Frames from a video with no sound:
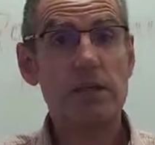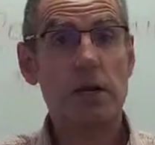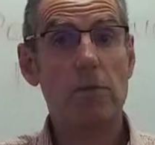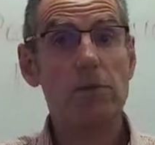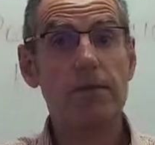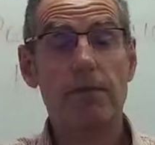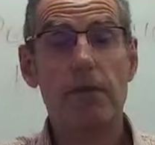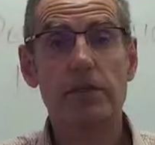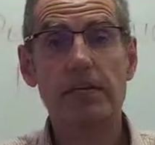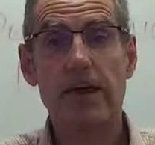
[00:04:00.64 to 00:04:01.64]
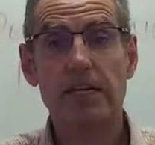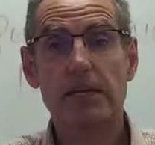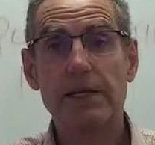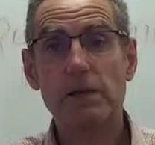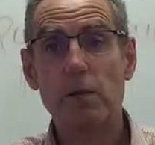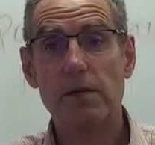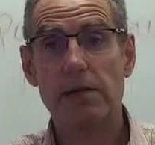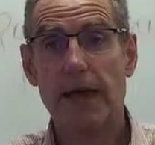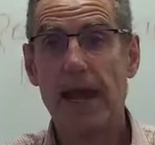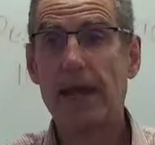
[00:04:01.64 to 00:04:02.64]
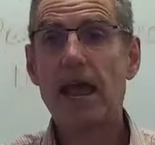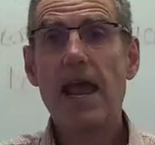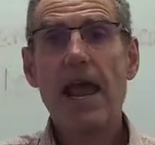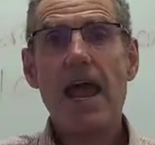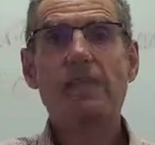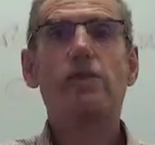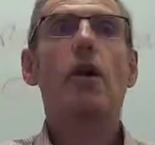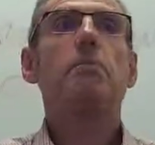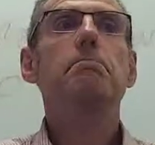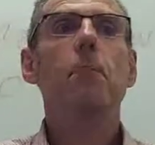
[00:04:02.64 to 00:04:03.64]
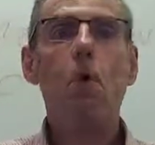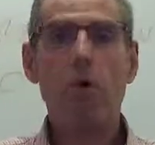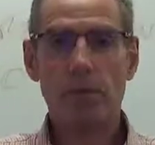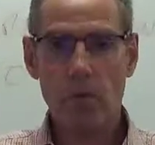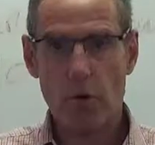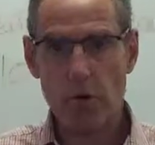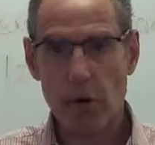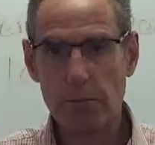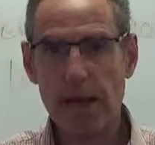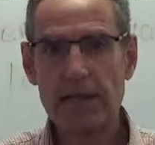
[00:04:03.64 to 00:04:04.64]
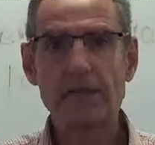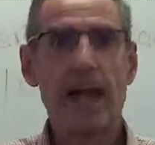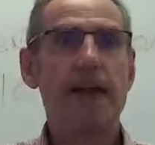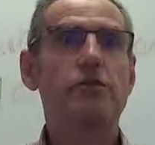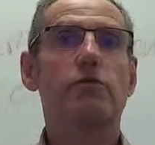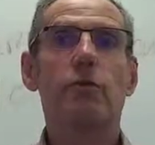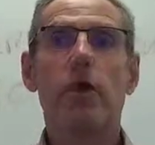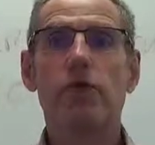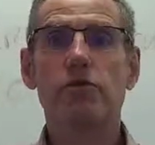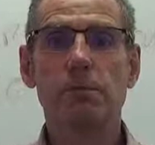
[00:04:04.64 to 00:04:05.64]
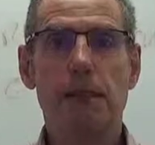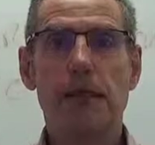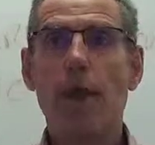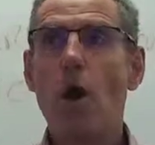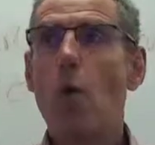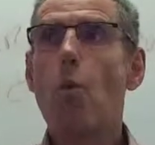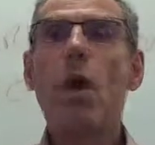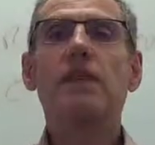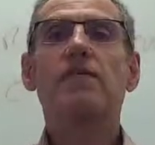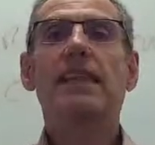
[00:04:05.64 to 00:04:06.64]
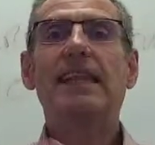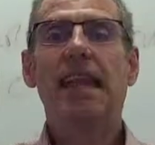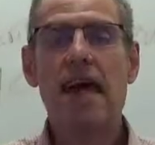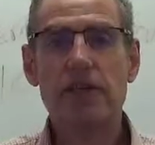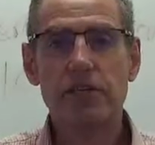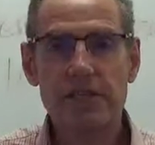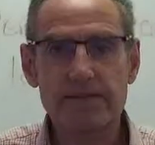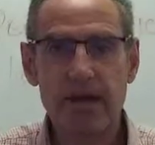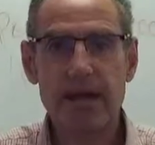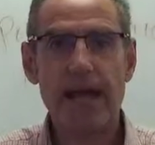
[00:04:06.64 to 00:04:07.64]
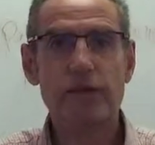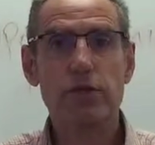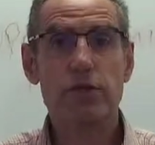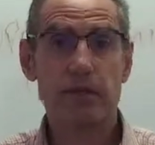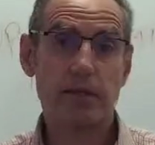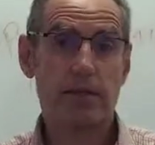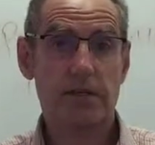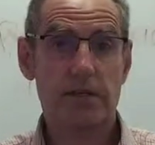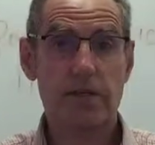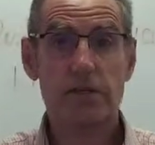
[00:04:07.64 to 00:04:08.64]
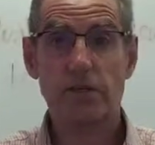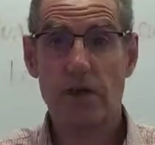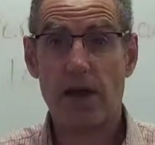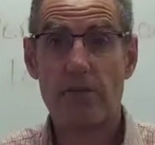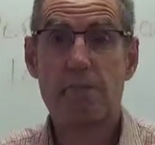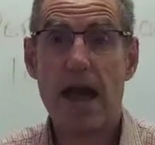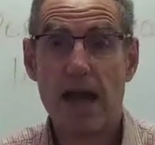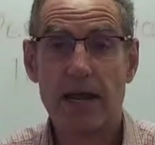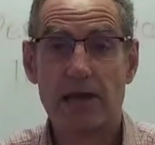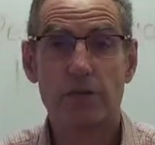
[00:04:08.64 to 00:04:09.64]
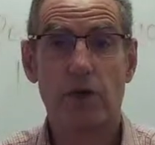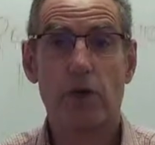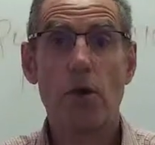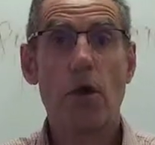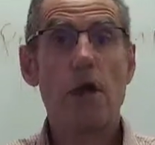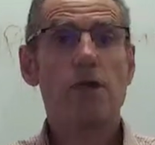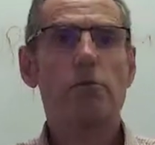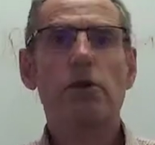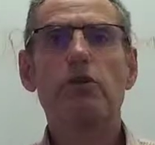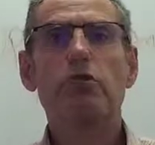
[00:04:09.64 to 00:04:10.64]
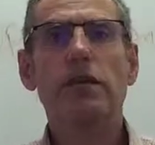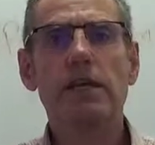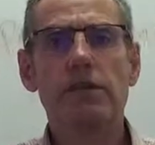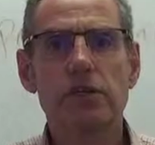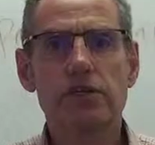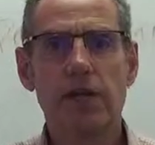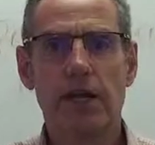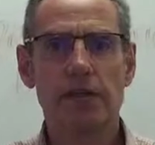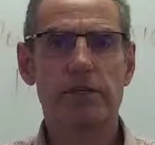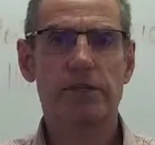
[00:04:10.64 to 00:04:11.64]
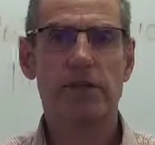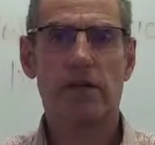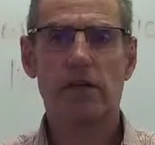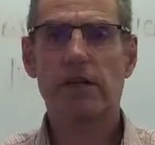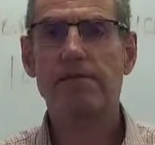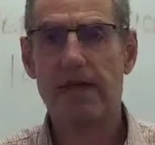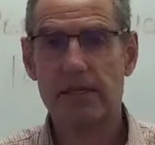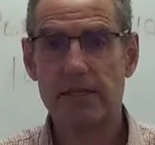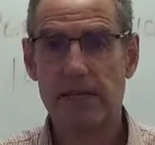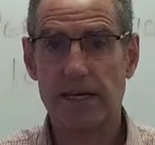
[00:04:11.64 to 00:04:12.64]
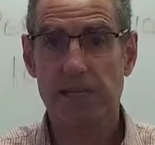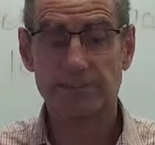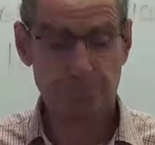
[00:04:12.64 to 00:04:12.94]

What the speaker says: when it was first started to be talked about, it's got more and more complex, and it's grown to be one of the largest financial sectors of the Australian market. So with trillions and trillions of dollars invested in it.